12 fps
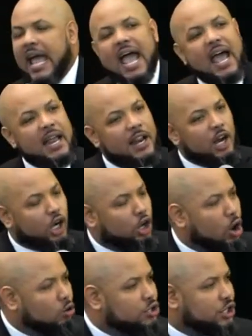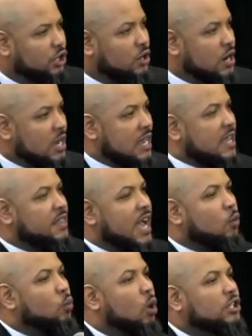And in a culture
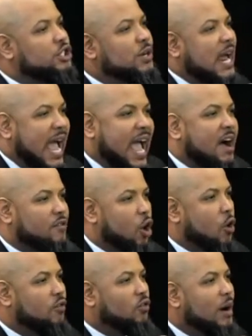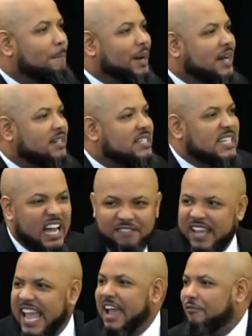that wants you to have overabundance of
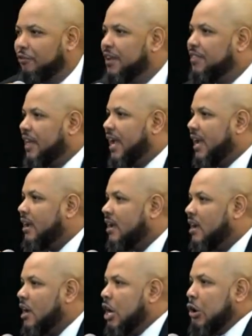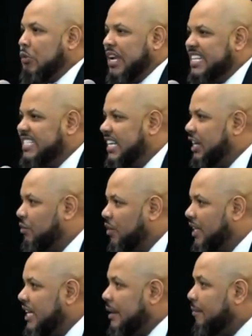everything, we
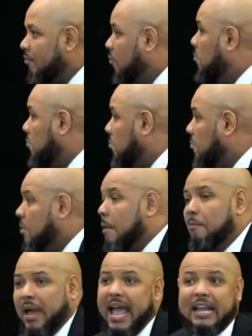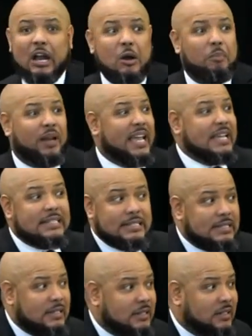generally pack our plates.